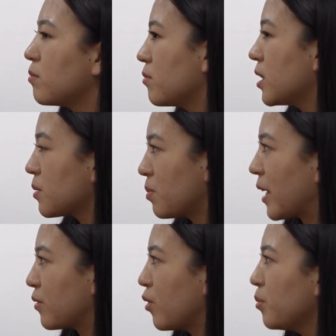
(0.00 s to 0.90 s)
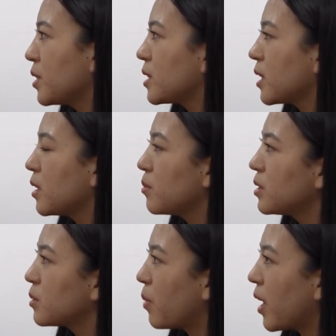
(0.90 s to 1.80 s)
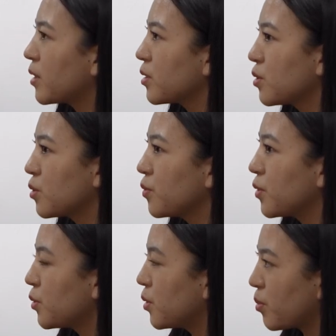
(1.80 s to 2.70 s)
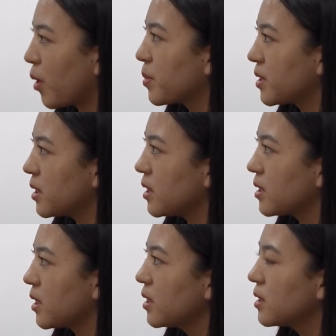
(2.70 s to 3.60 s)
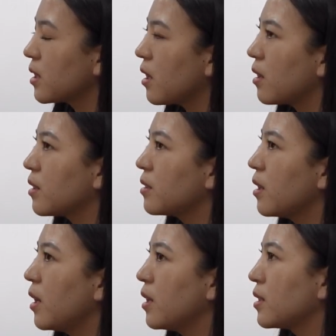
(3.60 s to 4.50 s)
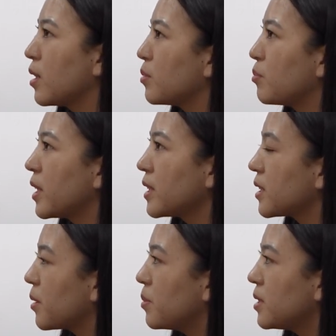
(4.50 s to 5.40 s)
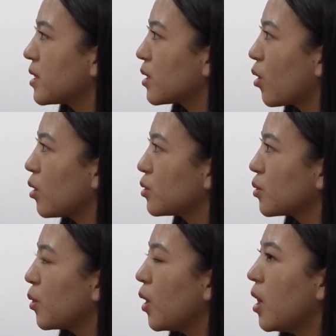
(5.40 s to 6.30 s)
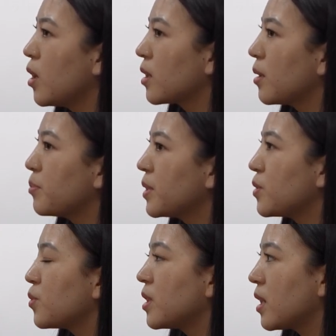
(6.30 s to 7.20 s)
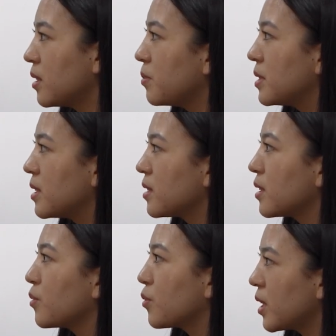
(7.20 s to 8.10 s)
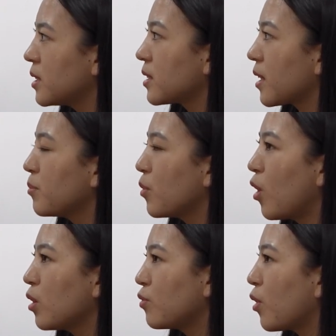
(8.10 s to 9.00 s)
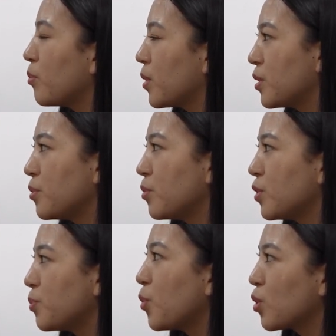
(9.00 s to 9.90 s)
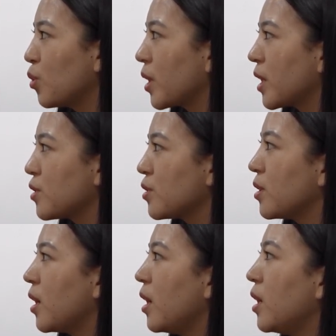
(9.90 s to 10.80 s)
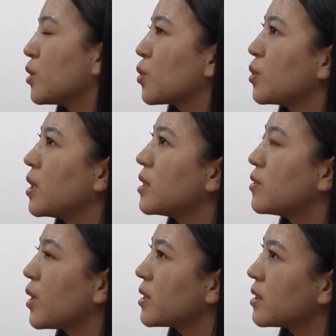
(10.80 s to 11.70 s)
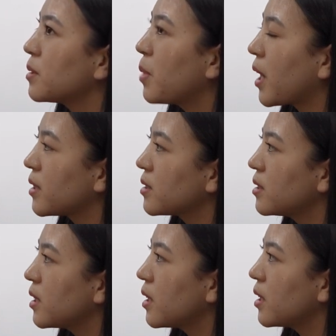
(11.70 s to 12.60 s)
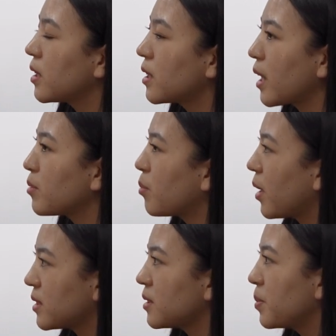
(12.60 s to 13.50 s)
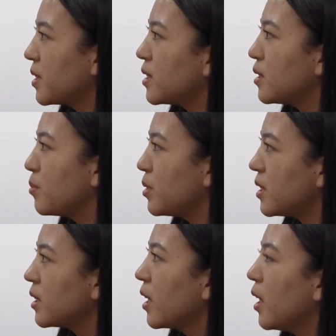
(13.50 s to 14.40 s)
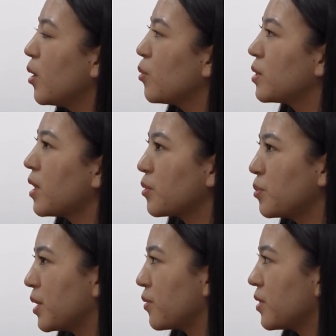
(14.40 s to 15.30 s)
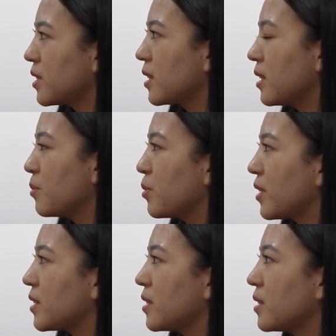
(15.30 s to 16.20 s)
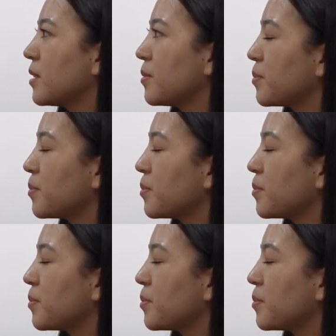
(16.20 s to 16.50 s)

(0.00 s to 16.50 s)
this platform, it enables buyers to view the property listings, then place their bids, and also compete with other bidders in real time, all from a remote location. So the interested buyers, they can participate in the bidding without being physically present.